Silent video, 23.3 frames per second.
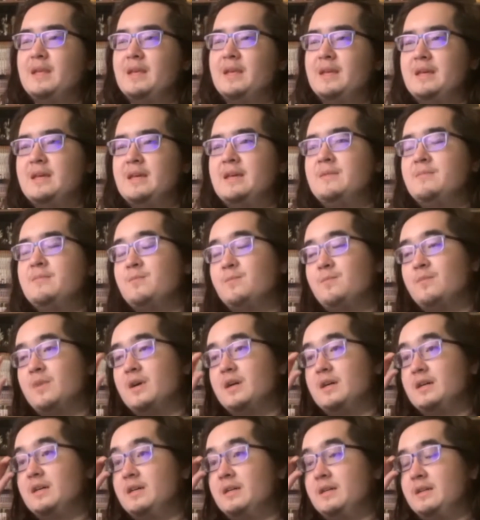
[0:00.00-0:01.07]
in
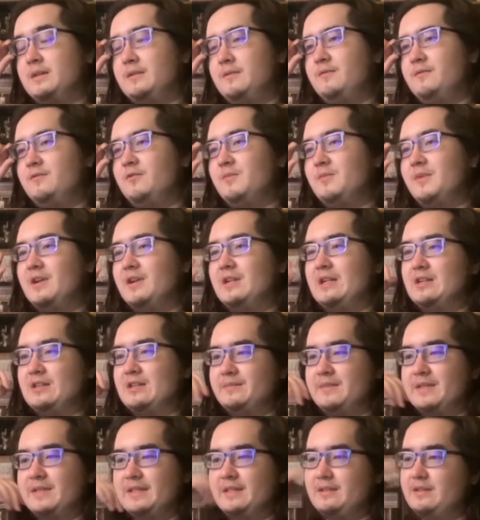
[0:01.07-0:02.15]
Full Metal
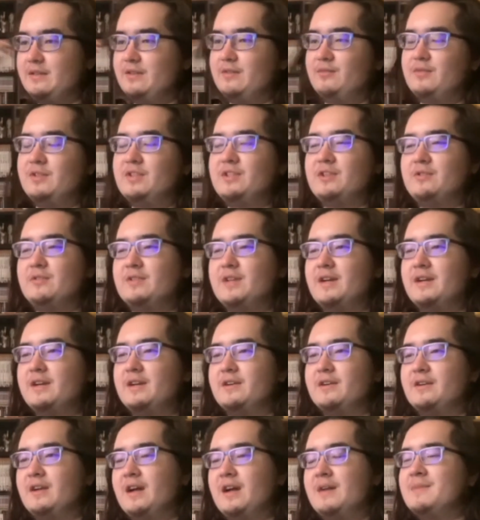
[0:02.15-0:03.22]
Alchemist with Sho
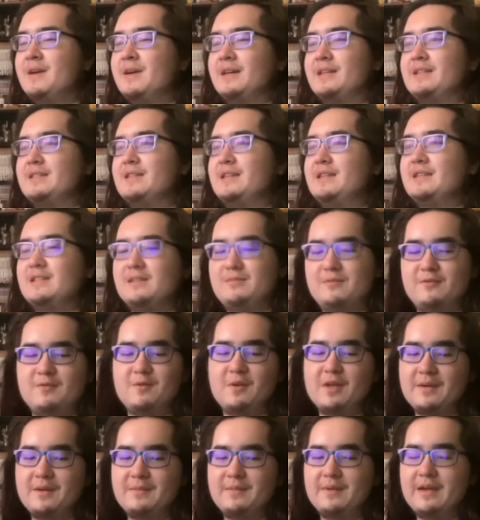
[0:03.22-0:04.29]
Tucker, I'm not going to say anything
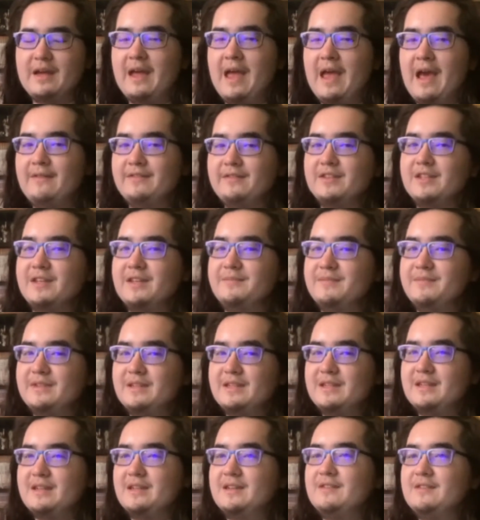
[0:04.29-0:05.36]
after that, but
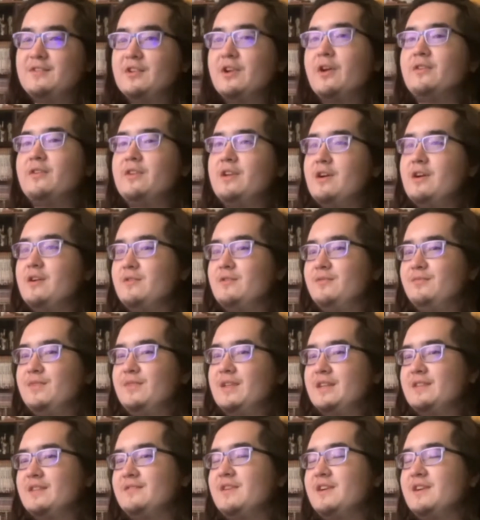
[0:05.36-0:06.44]
if you don't know, then
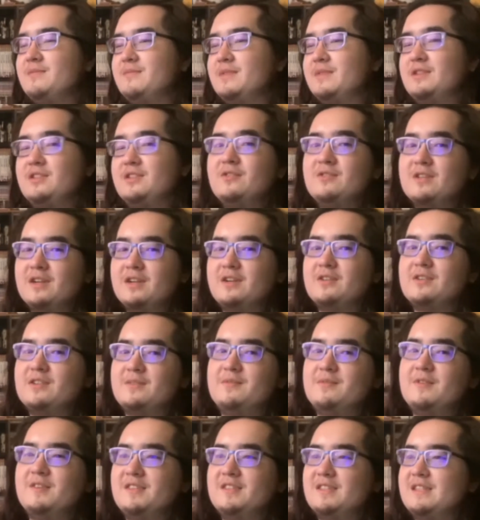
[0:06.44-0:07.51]
it's fine. But Sho Tucker is a
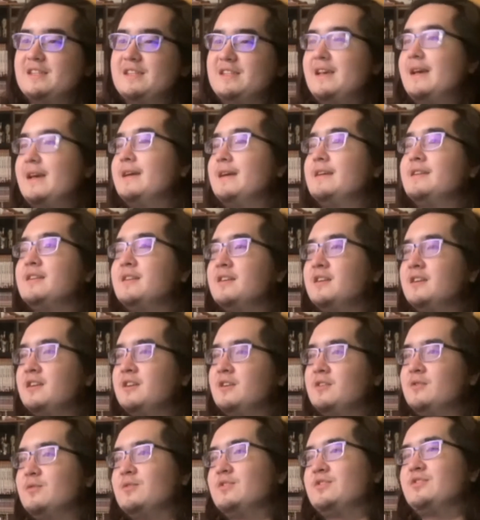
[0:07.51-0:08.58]
person that Ed
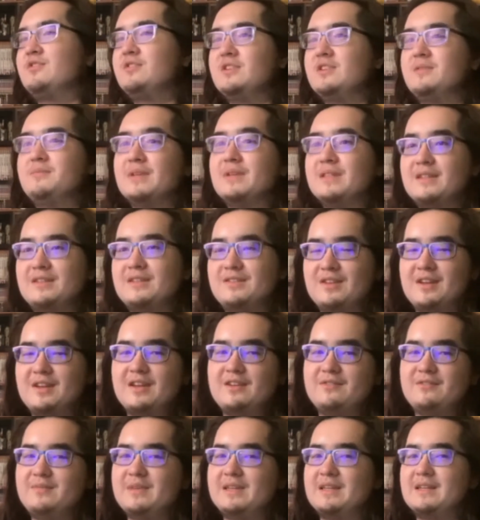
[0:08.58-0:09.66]
was starting to beat the shit out
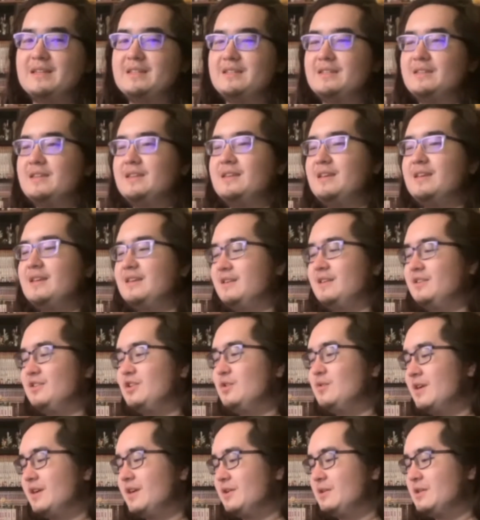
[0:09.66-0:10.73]
of, because Sho
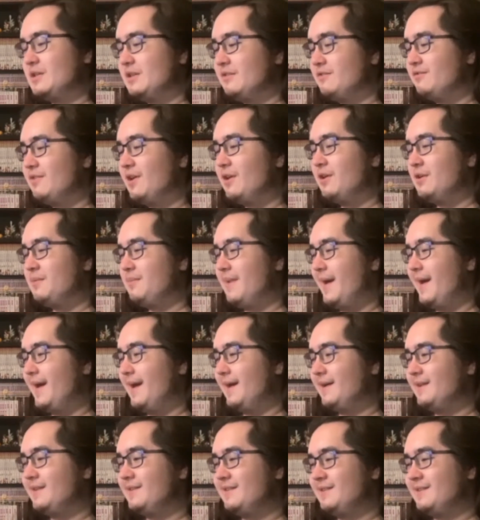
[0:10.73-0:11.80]
Tucker did a very bad,